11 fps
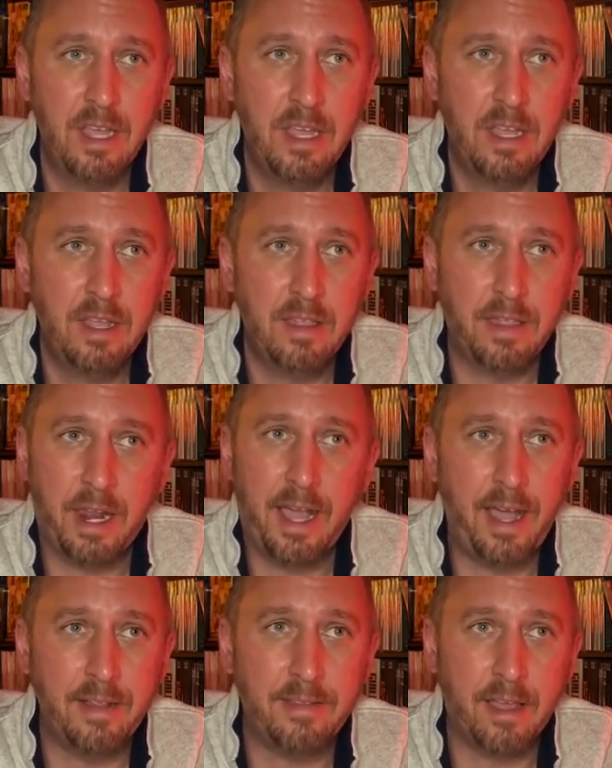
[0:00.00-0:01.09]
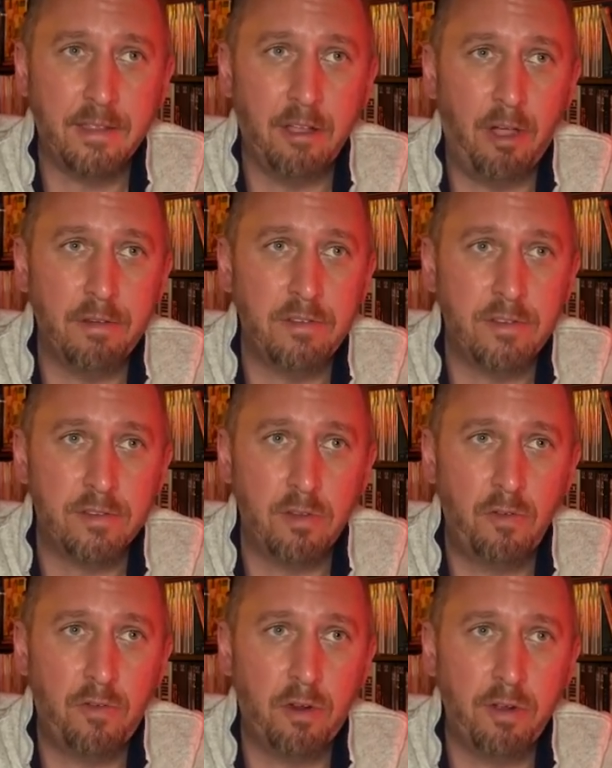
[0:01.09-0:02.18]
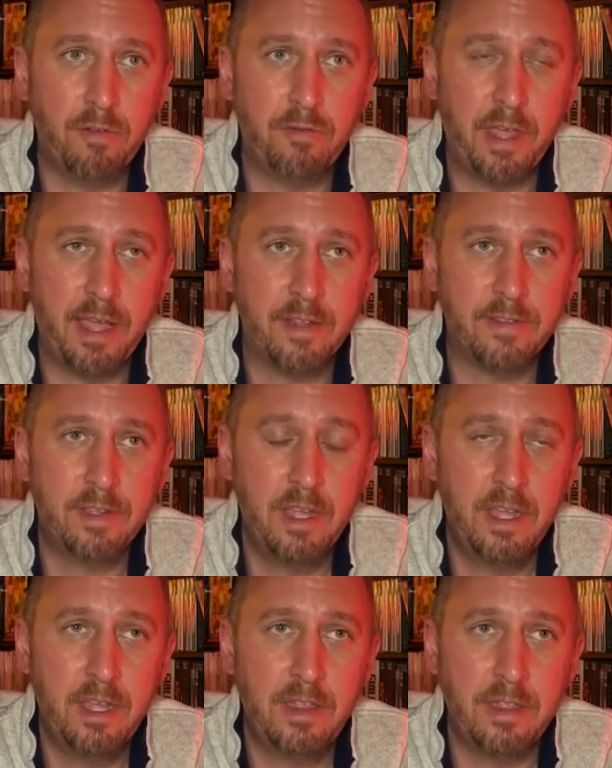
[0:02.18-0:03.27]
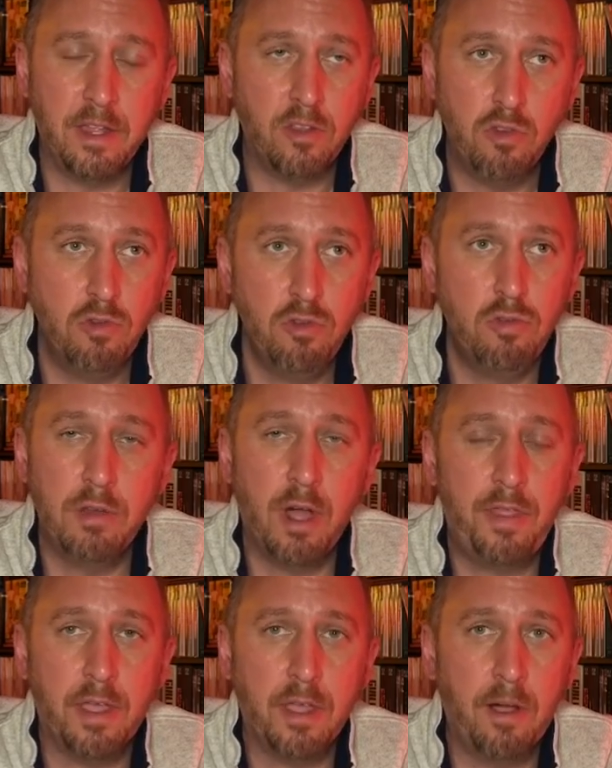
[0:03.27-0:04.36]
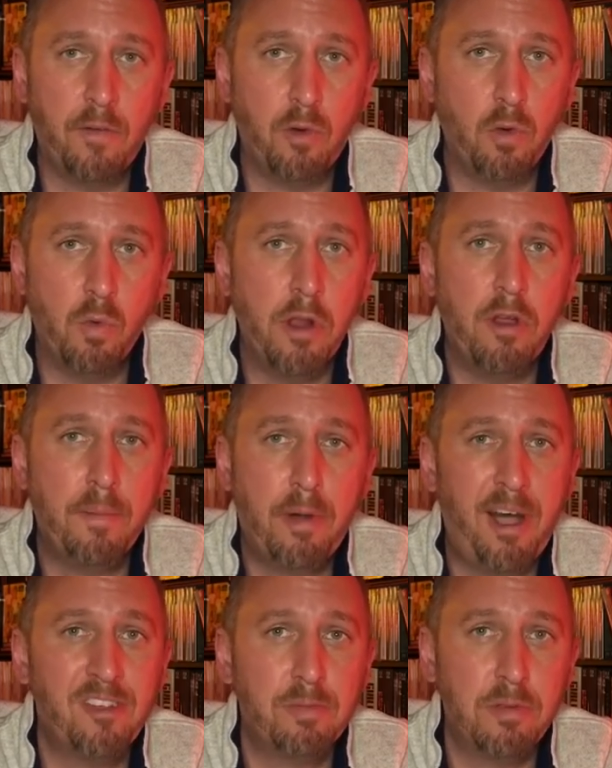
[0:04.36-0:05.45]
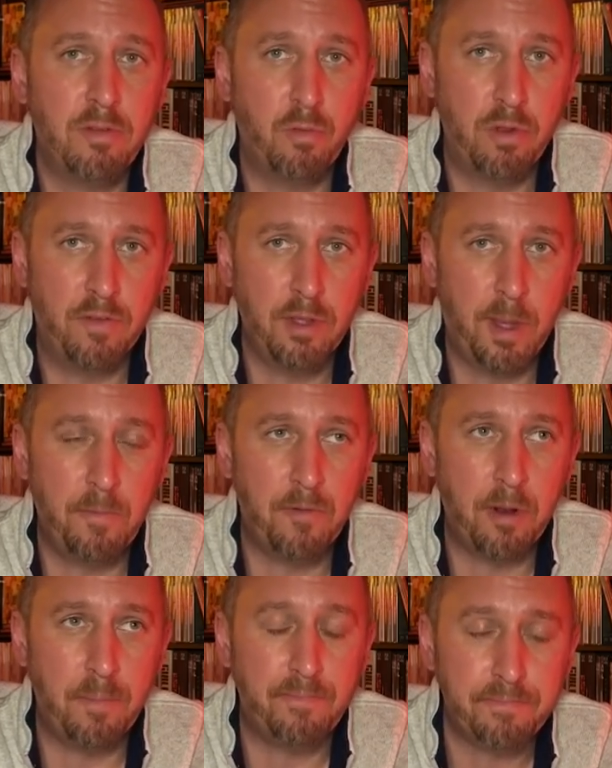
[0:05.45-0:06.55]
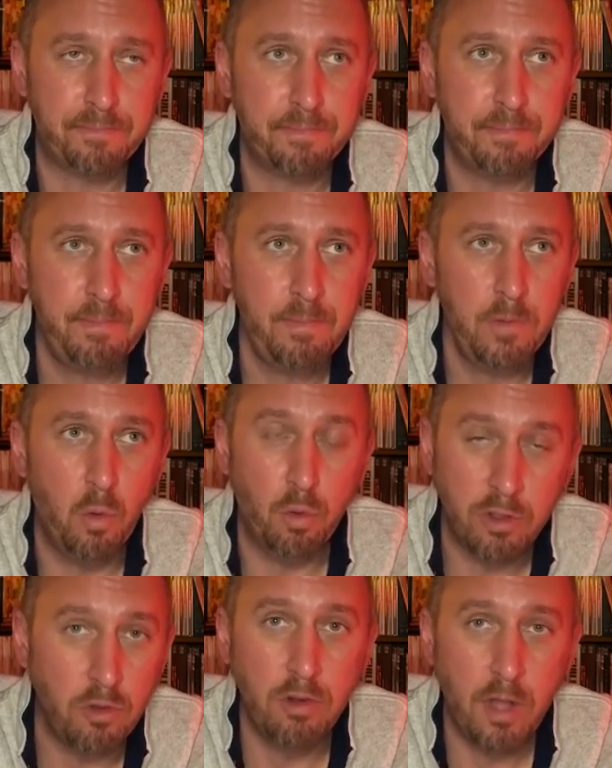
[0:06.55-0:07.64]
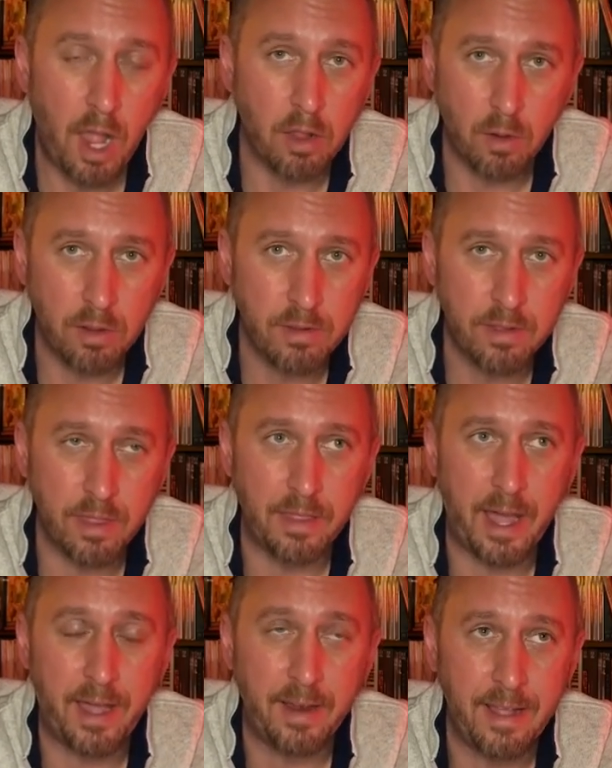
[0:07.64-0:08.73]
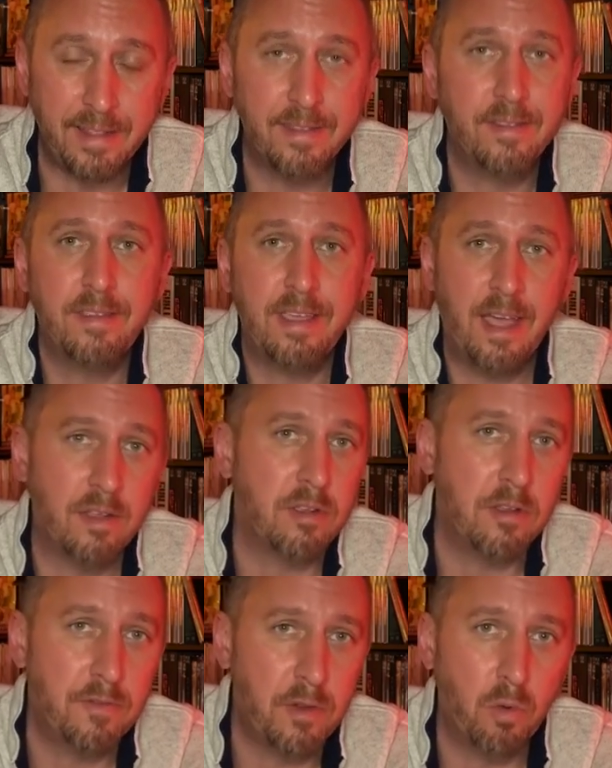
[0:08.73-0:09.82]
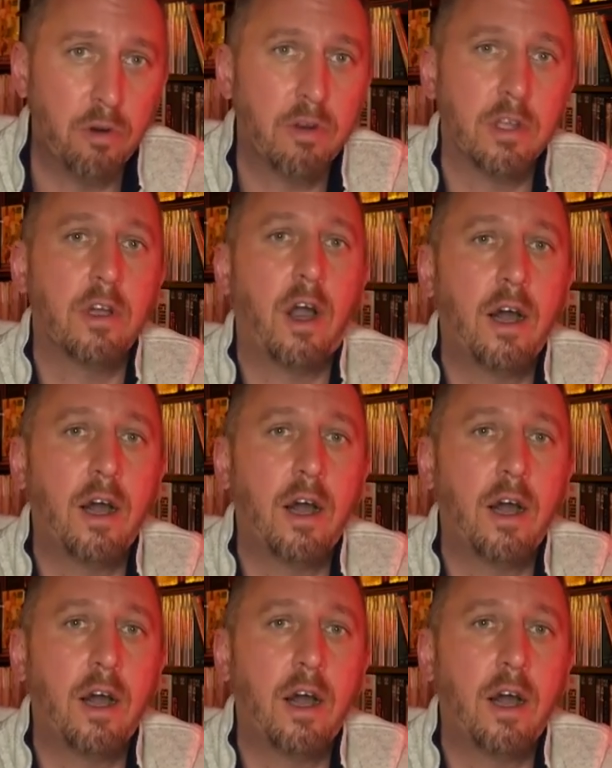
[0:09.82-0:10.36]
that had technology so far advanced that you knew nothing of or where it possibly would have come from would you not look to that entity as if it were a god